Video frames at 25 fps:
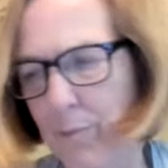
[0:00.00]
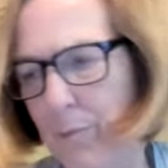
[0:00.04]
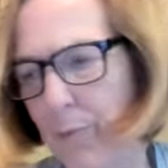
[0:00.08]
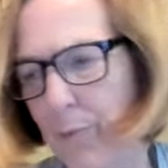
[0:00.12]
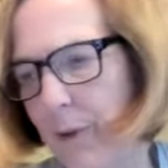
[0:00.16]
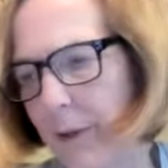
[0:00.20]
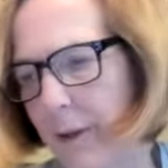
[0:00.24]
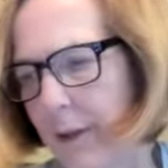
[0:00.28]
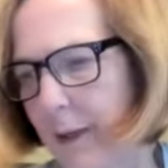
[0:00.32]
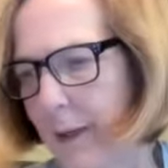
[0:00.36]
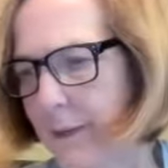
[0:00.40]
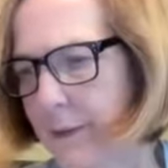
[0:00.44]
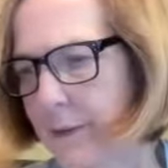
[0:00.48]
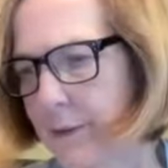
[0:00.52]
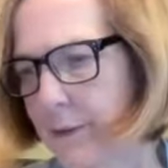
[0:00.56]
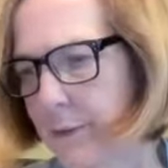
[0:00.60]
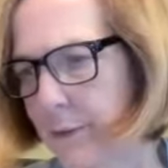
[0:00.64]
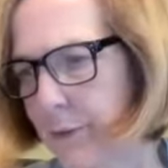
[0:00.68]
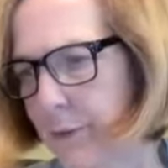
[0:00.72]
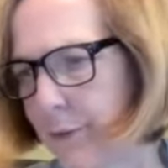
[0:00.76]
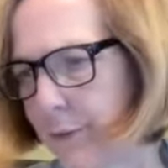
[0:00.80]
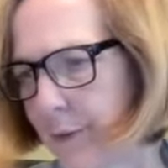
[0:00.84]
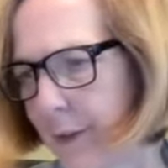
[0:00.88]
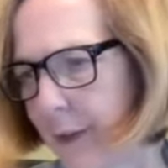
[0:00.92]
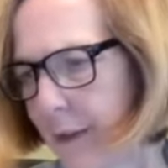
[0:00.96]
Boy, I
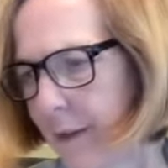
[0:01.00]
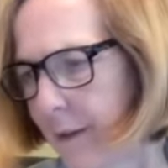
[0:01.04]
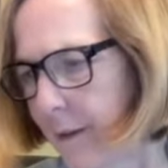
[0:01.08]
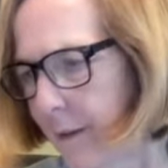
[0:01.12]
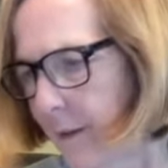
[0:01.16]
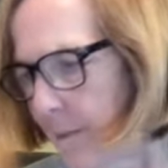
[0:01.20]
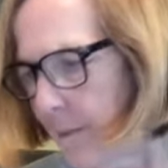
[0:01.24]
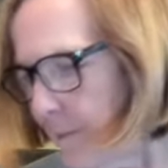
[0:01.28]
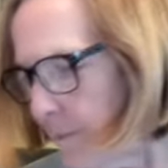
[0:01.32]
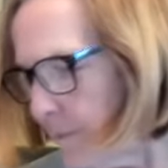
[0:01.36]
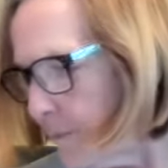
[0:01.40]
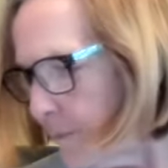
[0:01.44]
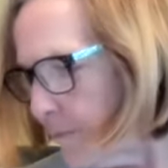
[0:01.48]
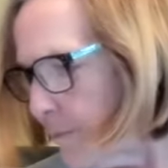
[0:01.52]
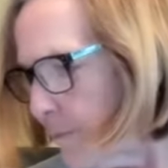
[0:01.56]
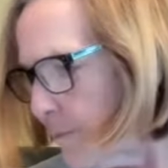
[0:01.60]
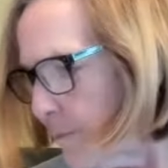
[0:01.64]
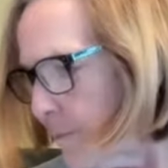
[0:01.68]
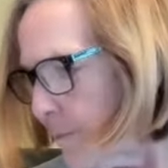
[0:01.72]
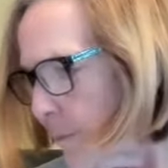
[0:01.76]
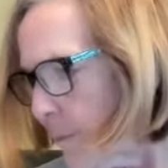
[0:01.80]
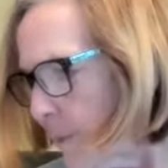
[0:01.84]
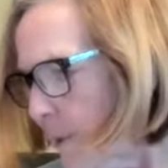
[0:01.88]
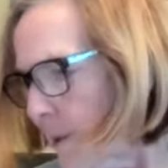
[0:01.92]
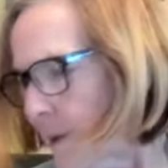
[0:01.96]
screwed that up.
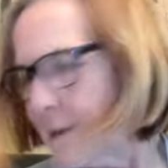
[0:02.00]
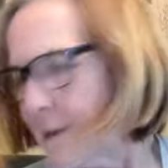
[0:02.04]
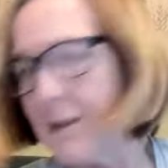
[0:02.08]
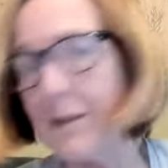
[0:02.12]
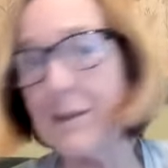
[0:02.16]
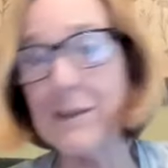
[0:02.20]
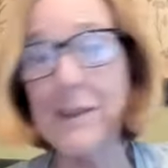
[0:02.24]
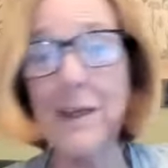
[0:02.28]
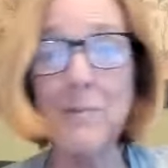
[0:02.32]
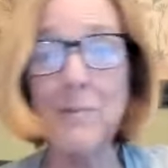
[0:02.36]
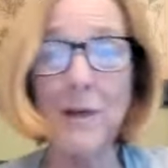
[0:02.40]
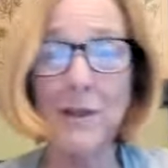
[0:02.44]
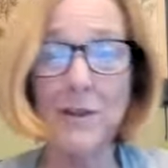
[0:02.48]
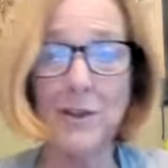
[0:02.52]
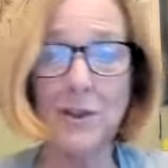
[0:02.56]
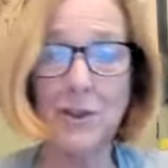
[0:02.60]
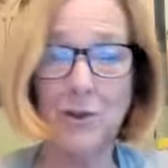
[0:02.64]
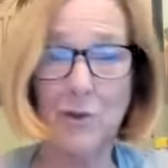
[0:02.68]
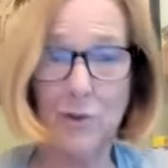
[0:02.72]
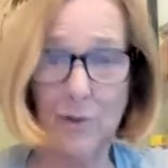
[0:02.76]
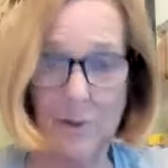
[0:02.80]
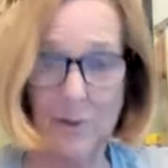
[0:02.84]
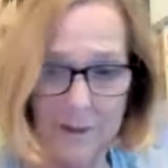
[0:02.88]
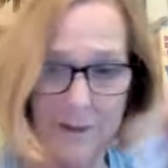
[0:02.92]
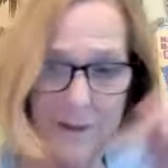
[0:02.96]
So I was thinking about
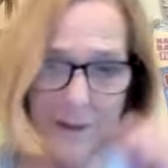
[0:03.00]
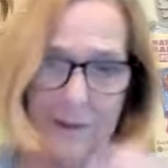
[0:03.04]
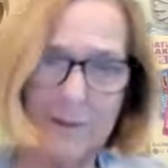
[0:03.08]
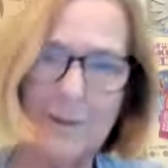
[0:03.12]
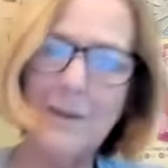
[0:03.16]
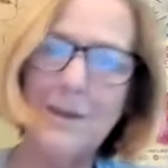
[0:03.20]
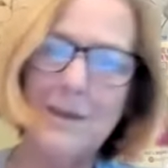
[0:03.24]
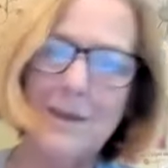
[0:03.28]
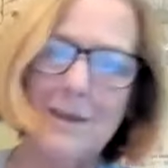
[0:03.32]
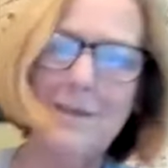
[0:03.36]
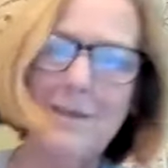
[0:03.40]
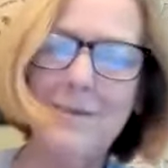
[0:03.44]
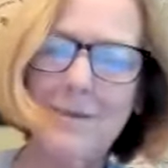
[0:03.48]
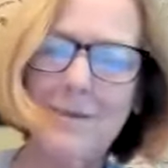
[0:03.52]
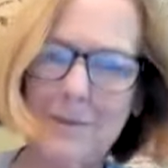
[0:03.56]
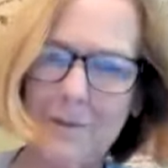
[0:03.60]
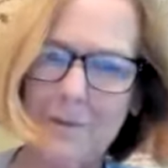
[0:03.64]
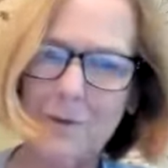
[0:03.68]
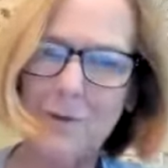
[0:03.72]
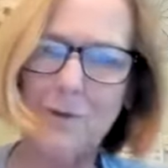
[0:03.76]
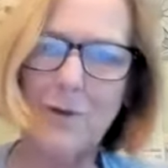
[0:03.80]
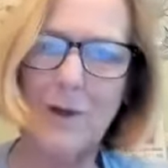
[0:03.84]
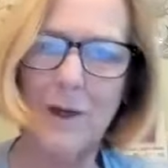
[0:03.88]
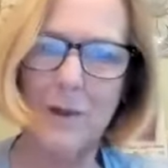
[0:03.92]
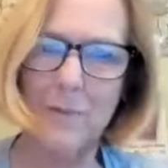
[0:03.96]
just getting a
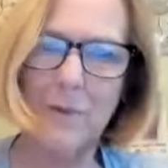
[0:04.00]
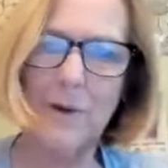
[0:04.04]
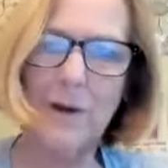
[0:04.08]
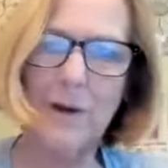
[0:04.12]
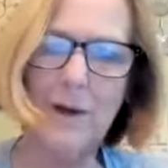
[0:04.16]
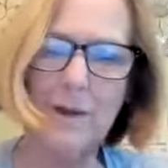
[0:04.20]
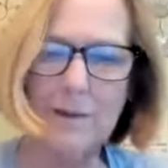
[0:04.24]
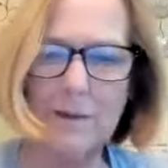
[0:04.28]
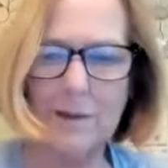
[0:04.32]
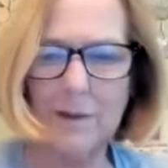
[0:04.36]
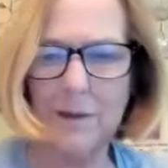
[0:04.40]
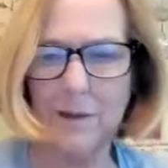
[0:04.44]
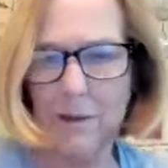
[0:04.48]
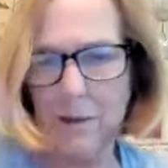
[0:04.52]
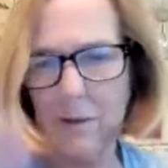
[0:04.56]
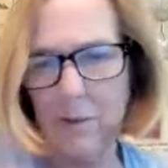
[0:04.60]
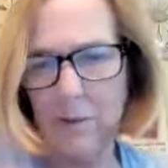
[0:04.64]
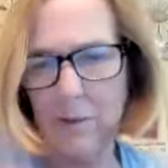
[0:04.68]
tripod and just